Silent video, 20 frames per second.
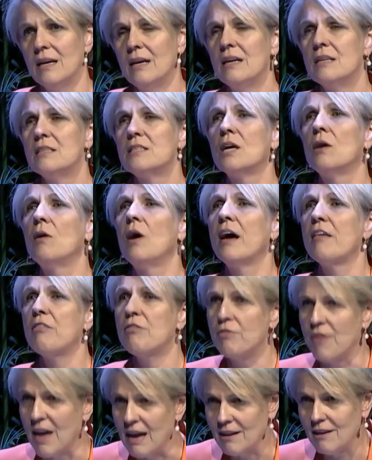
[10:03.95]
So I
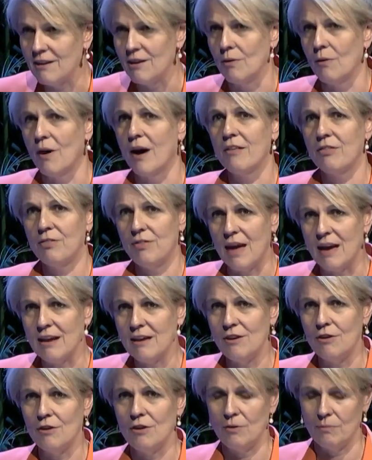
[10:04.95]
thank you. I
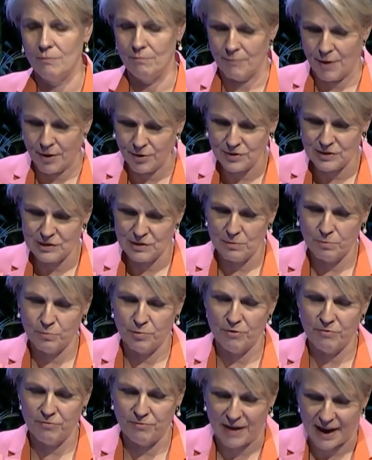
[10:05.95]
thank you most
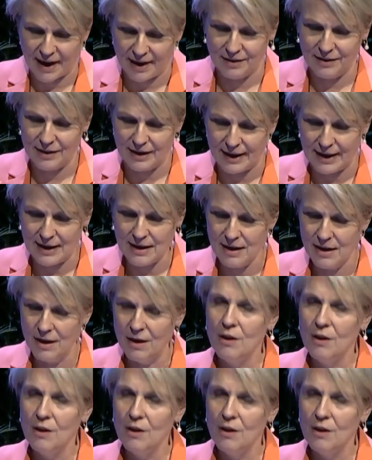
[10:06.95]
profoundly